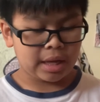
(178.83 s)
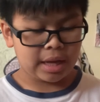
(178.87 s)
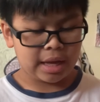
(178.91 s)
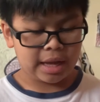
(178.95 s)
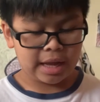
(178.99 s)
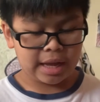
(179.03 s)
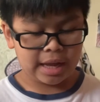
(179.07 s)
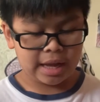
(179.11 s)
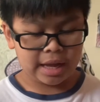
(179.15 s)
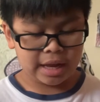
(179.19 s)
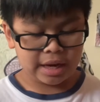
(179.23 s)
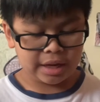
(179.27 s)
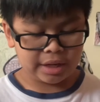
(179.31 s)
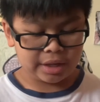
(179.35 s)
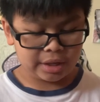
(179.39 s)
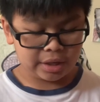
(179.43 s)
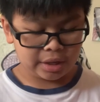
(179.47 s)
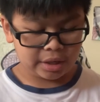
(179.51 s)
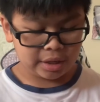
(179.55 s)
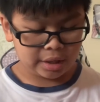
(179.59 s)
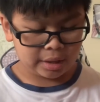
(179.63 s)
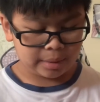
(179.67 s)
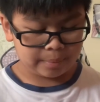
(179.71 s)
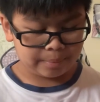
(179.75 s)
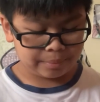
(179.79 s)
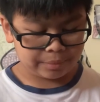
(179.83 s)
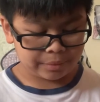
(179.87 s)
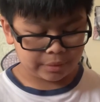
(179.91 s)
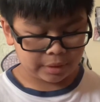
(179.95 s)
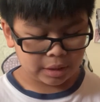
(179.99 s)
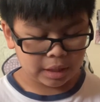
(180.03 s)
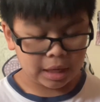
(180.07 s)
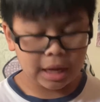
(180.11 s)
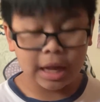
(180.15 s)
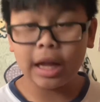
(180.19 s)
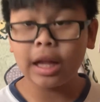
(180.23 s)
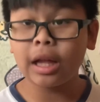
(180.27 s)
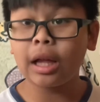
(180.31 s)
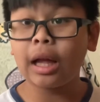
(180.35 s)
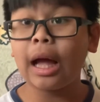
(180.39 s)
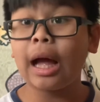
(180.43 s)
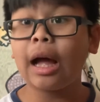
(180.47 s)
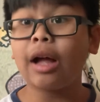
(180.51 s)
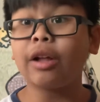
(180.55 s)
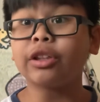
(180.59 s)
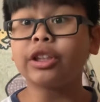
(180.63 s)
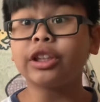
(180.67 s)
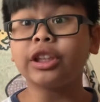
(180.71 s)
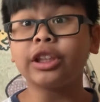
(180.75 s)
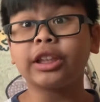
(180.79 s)
and um I'll,
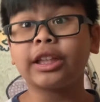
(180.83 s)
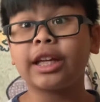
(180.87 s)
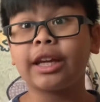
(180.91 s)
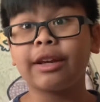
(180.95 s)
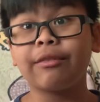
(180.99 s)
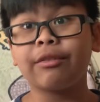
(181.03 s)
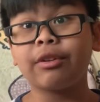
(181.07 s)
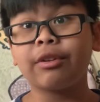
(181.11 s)
I'll just give